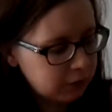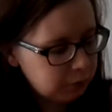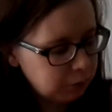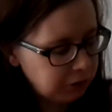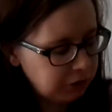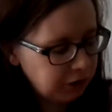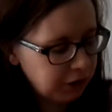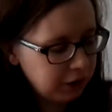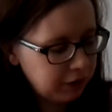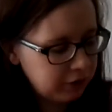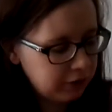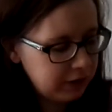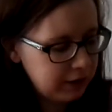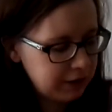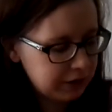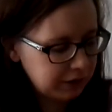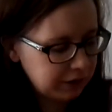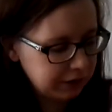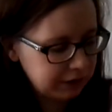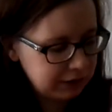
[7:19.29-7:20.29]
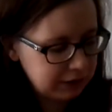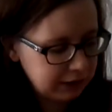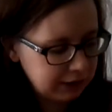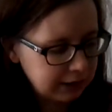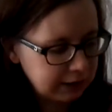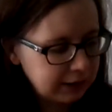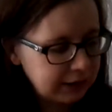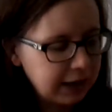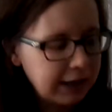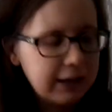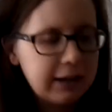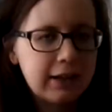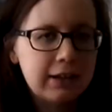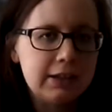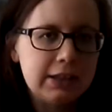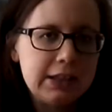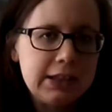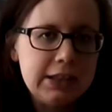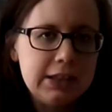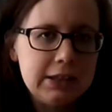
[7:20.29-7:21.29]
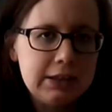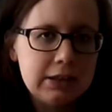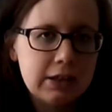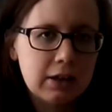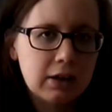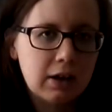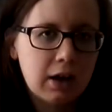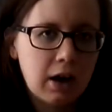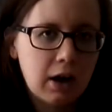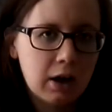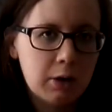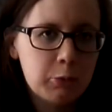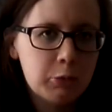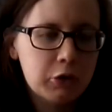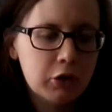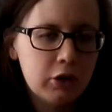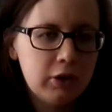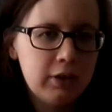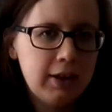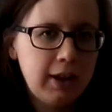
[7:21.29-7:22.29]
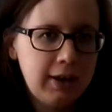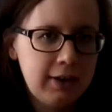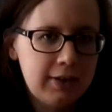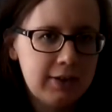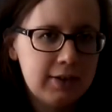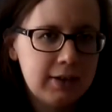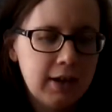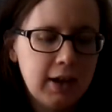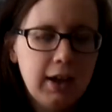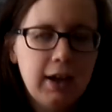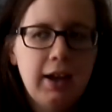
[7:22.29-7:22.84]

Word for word: with her there and you can kind of lean your arms on this,